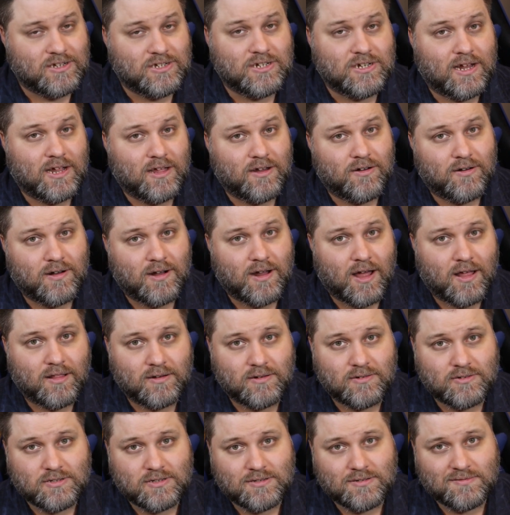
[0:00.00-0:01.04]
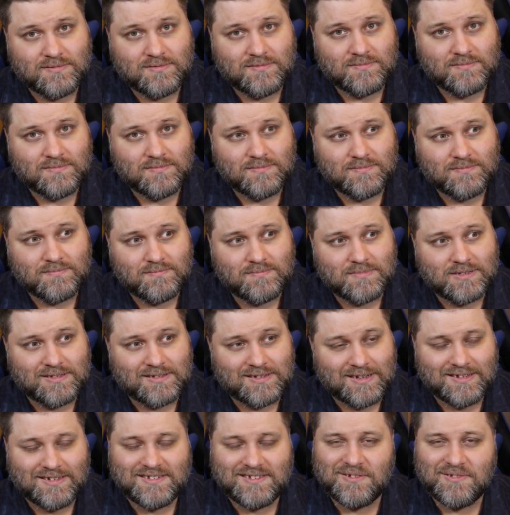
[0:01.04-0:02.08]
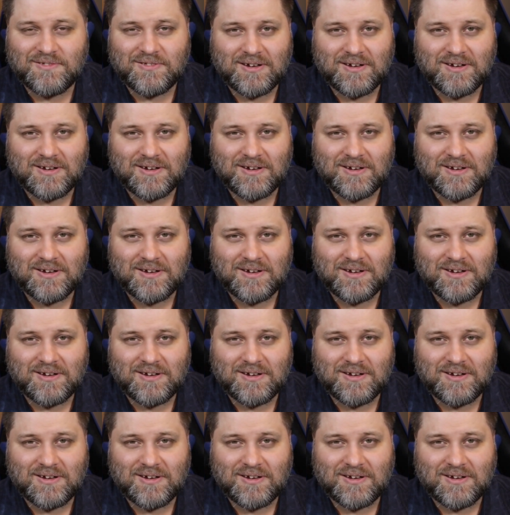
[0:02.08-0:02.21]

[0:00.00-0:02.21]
at $100. It's nice to know